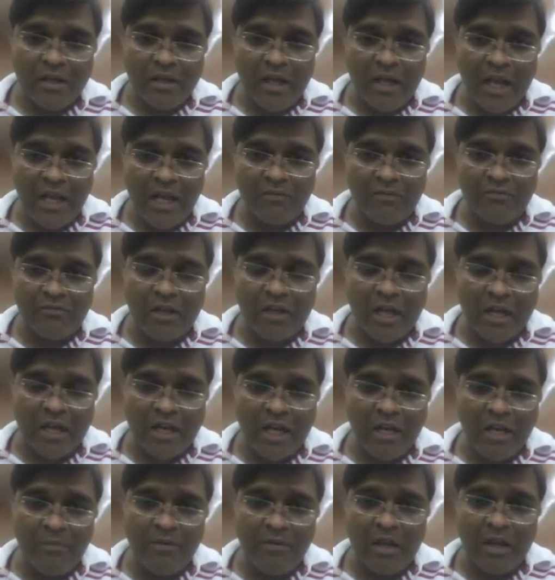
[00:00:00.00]
the light will
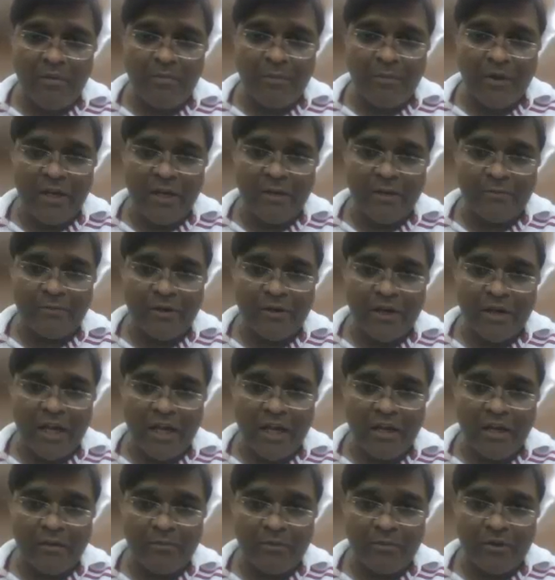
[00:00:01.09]
again become plane
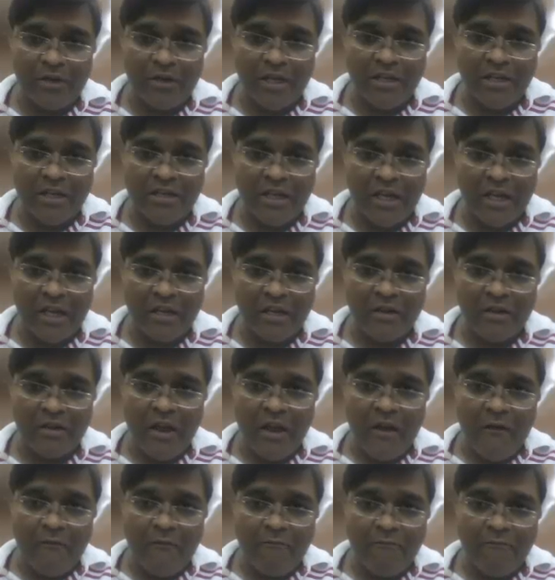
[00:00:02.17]
polarized
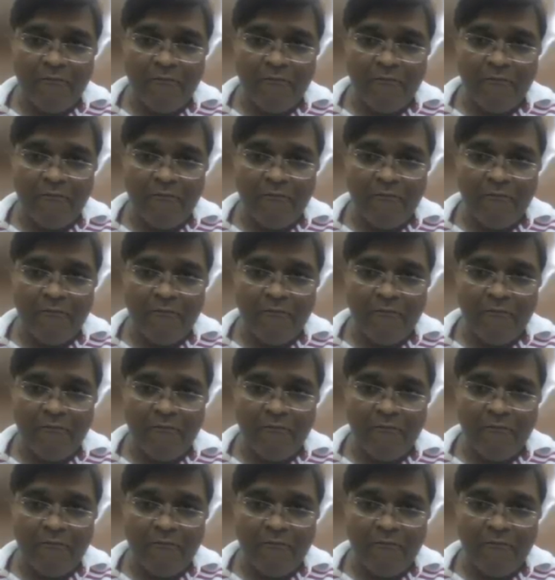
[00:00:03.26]
light